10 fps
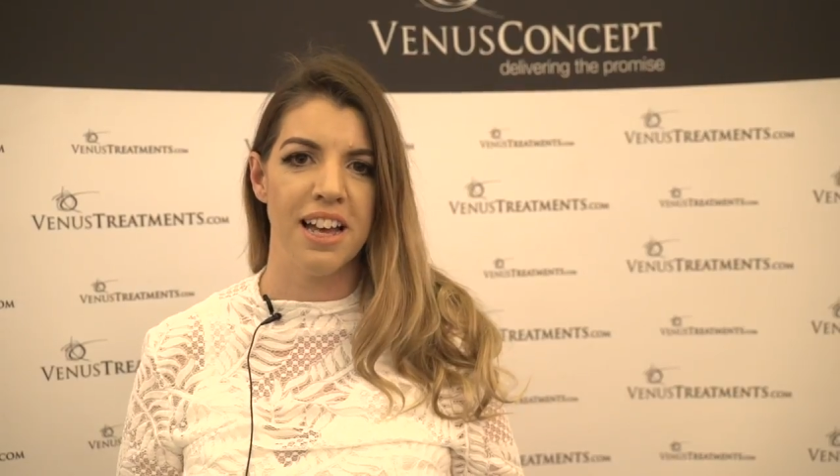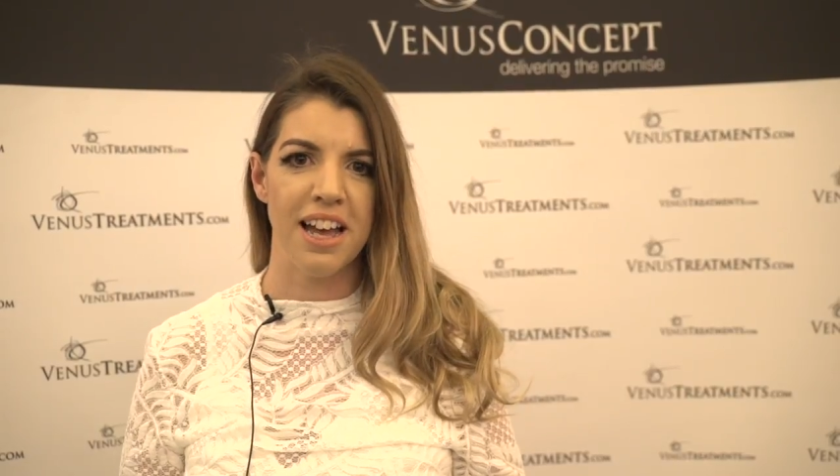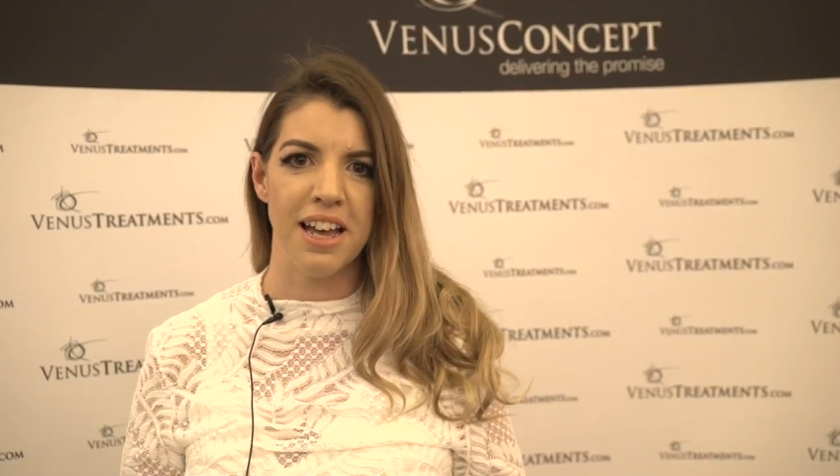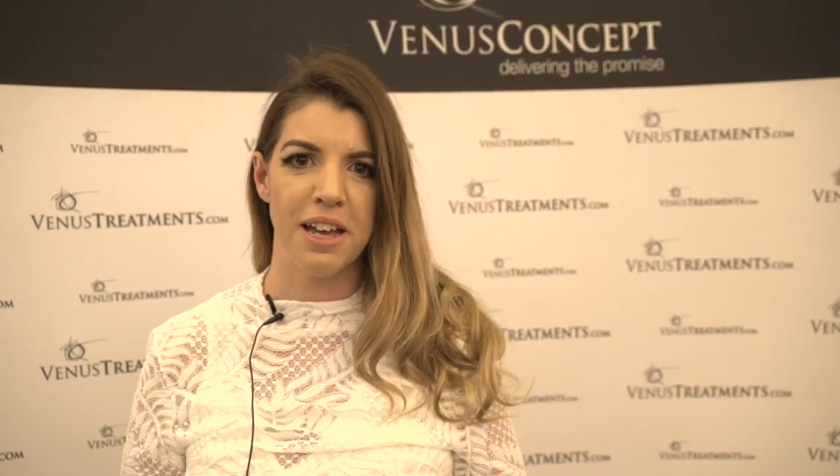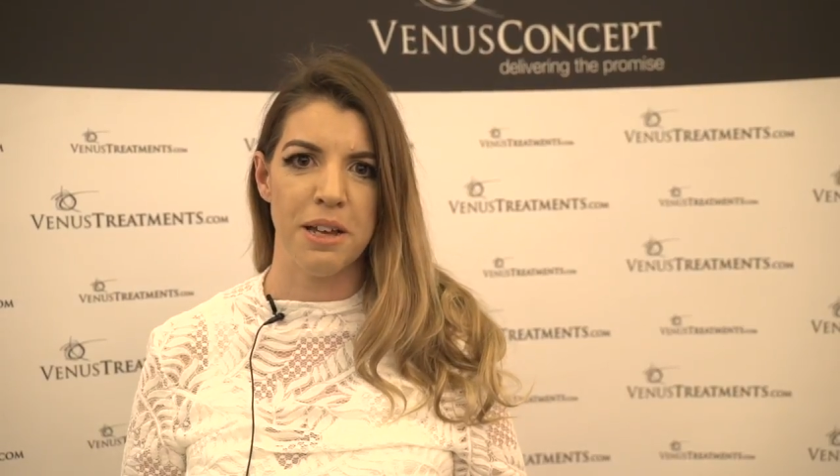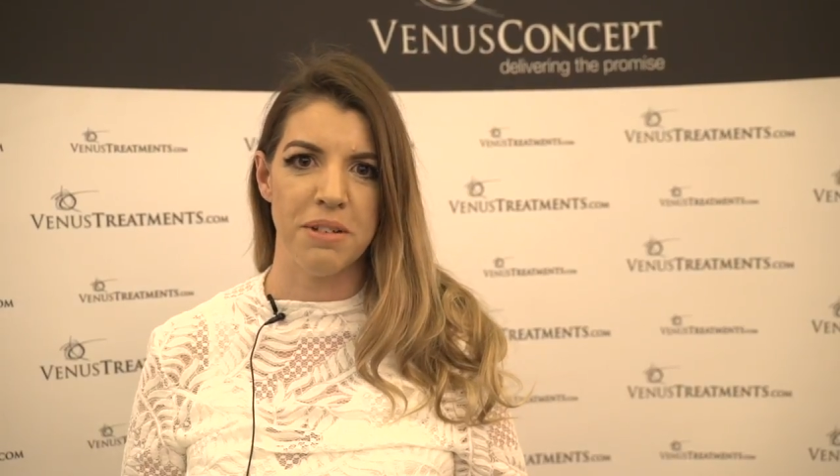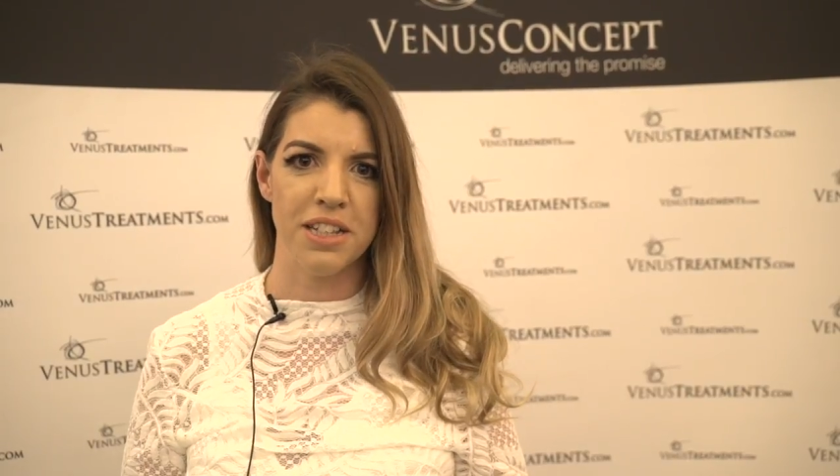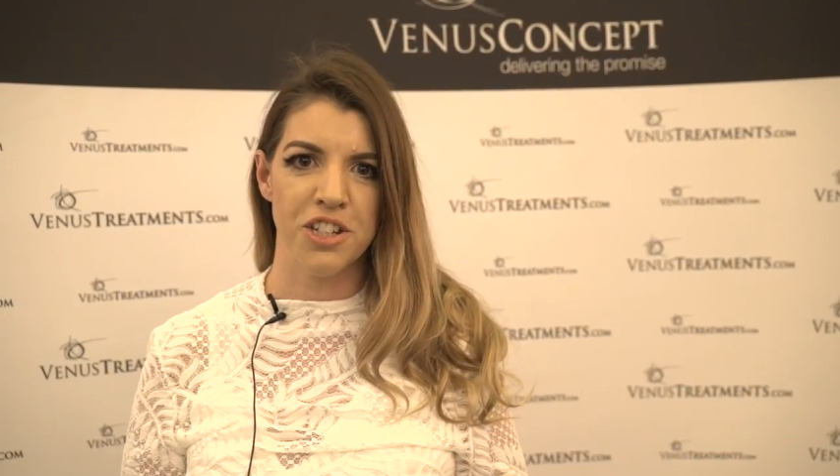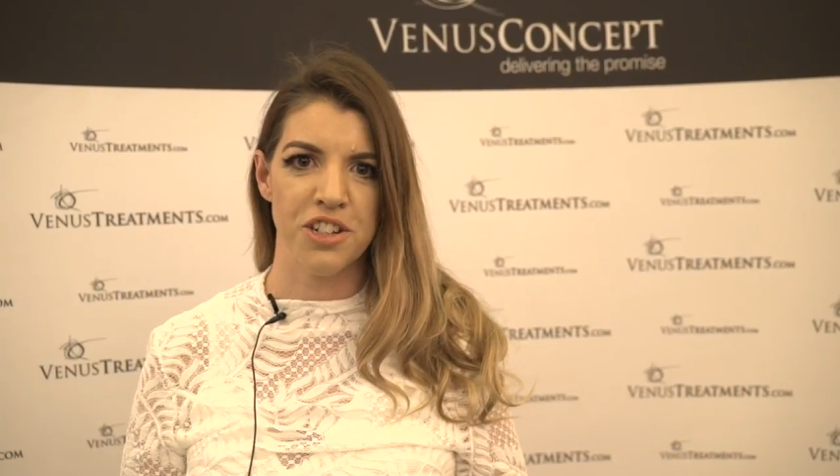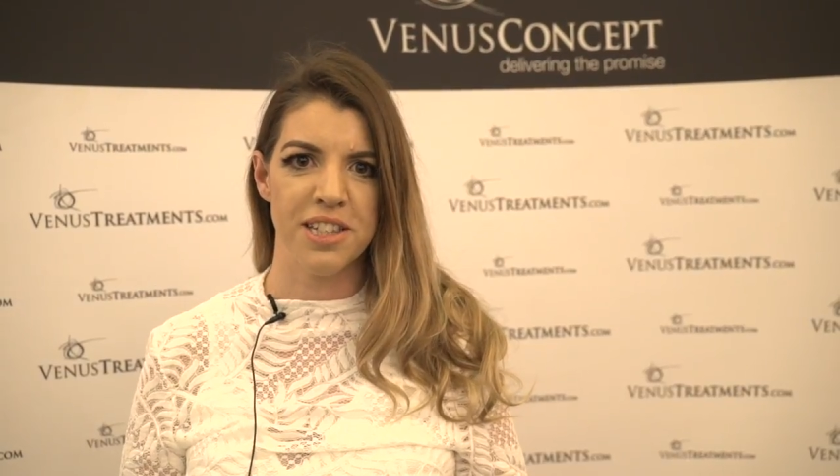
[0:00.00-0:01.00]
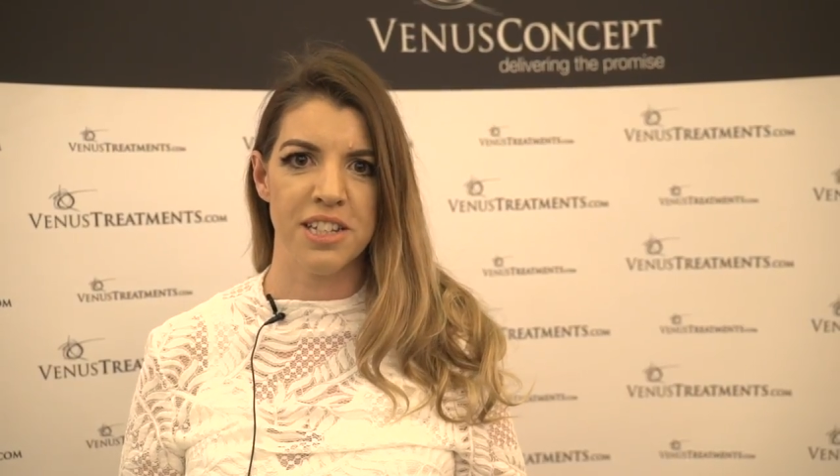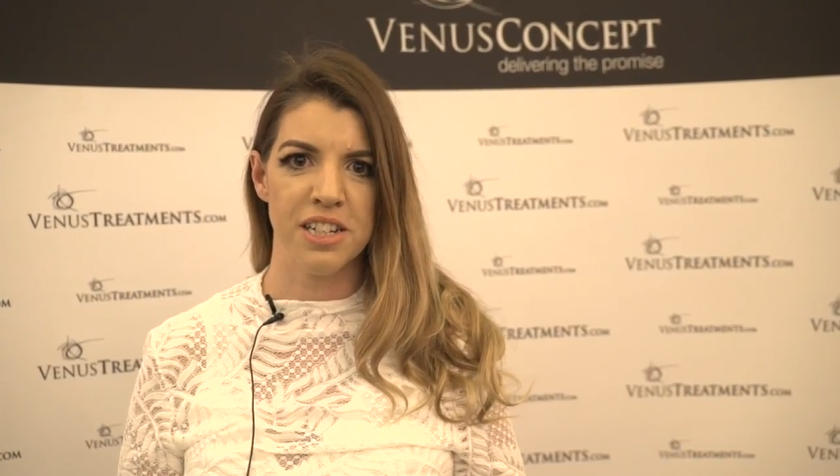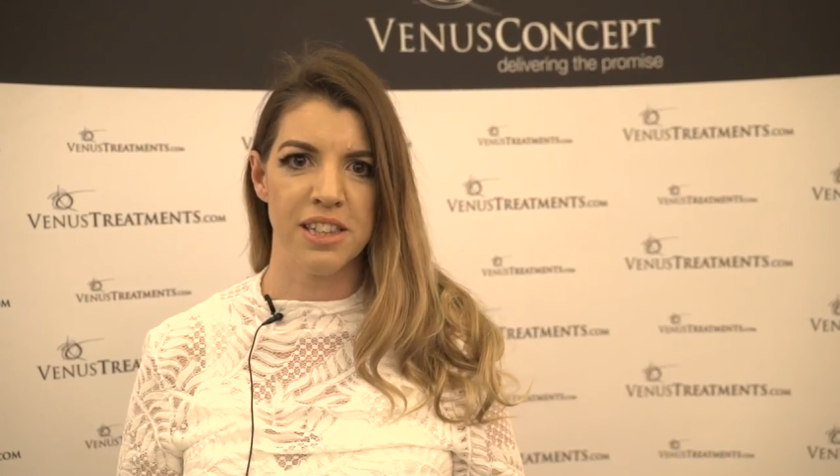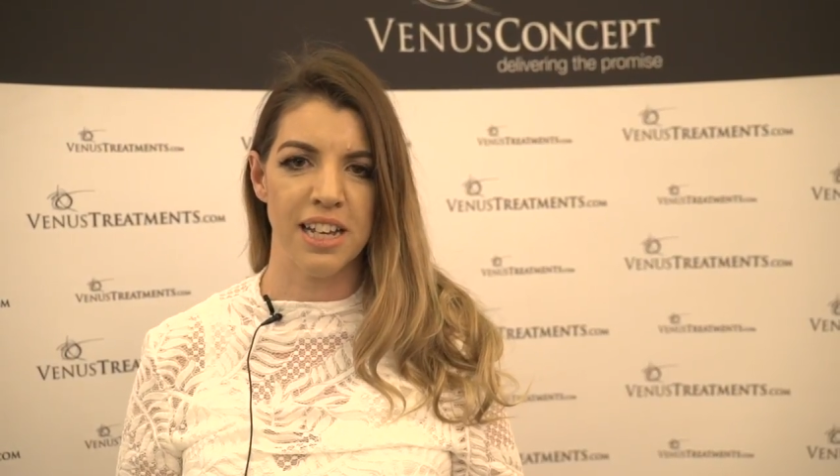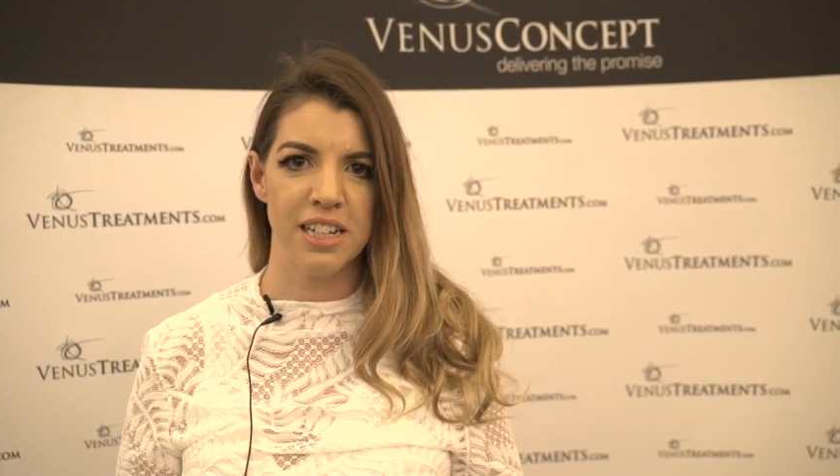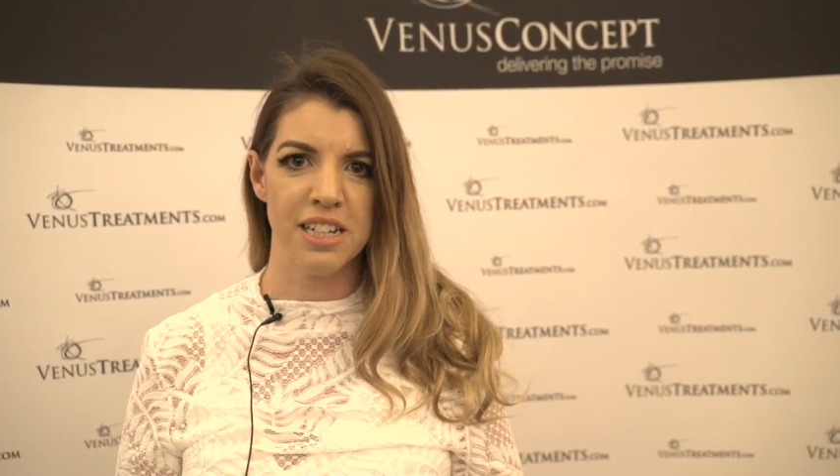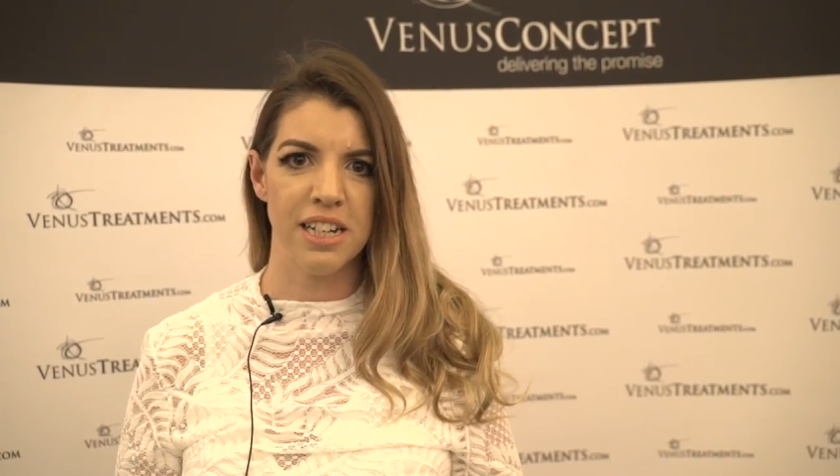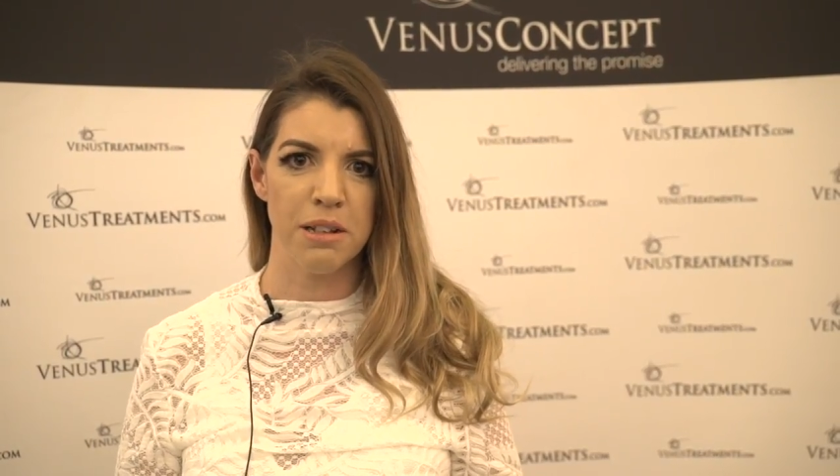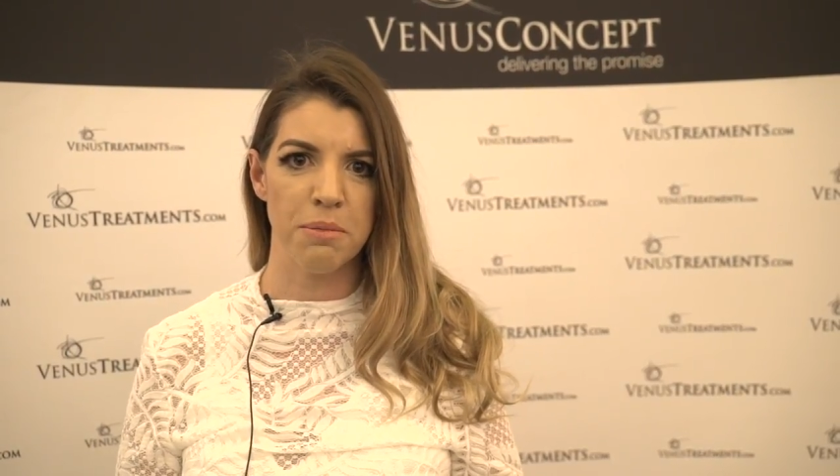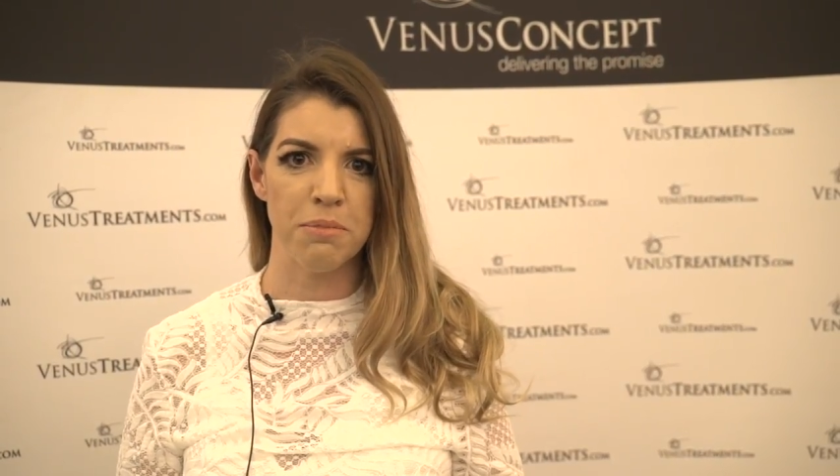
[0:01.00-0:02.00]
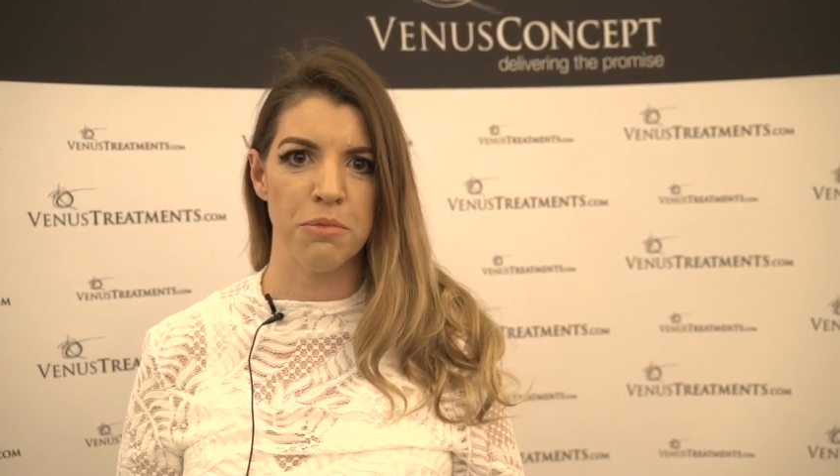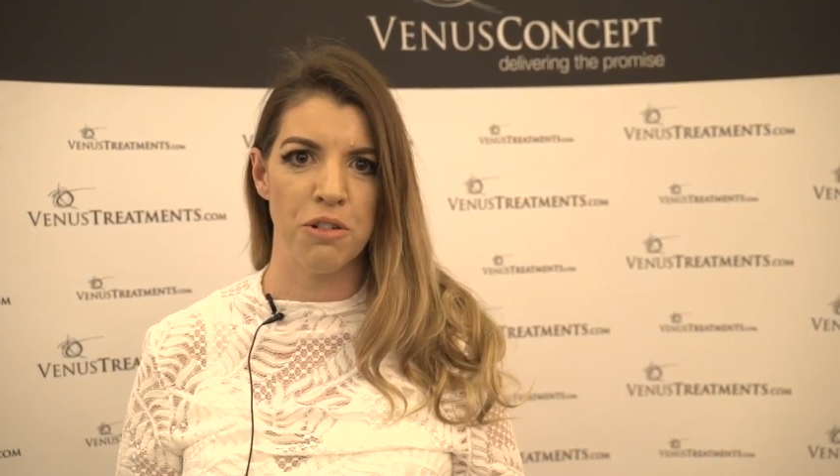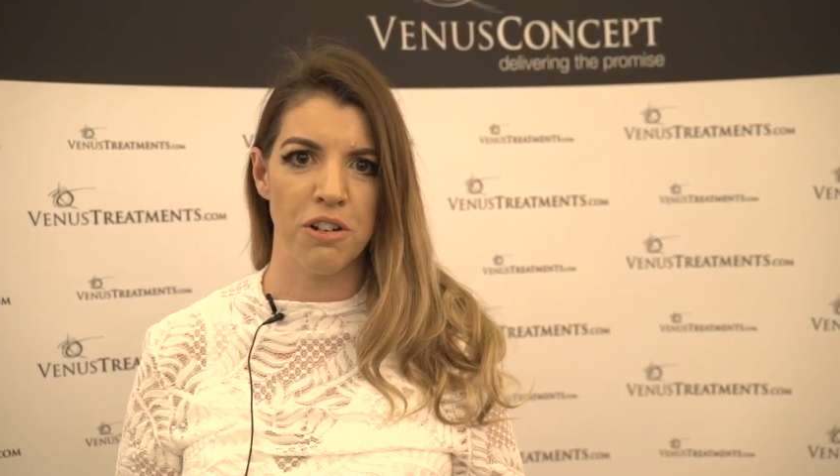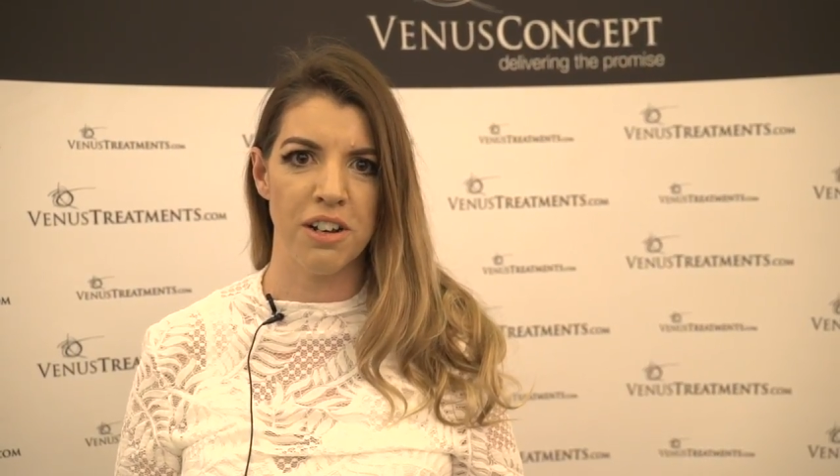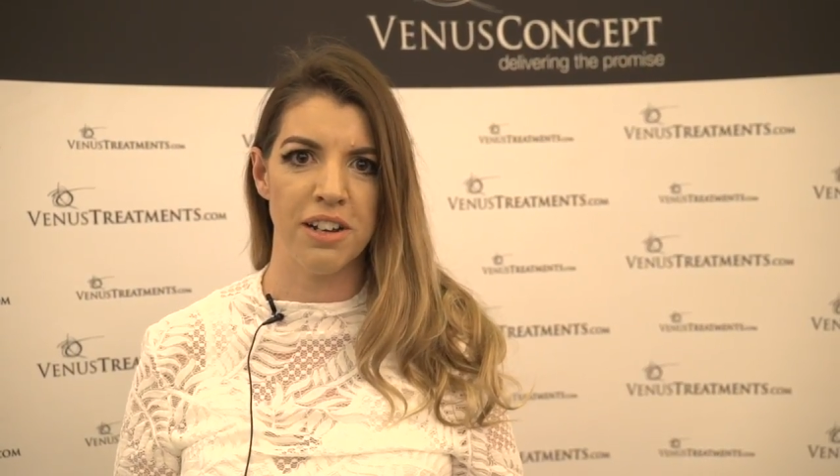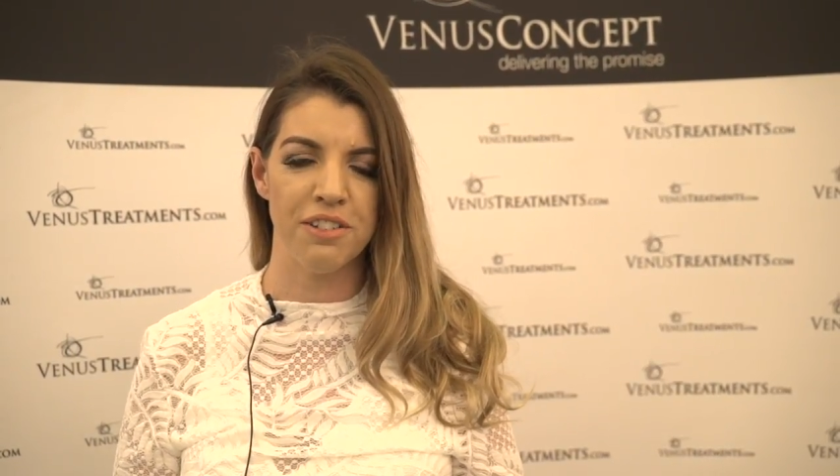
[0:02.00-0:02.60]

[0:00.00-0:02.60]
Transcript: Um, it's just that little bit more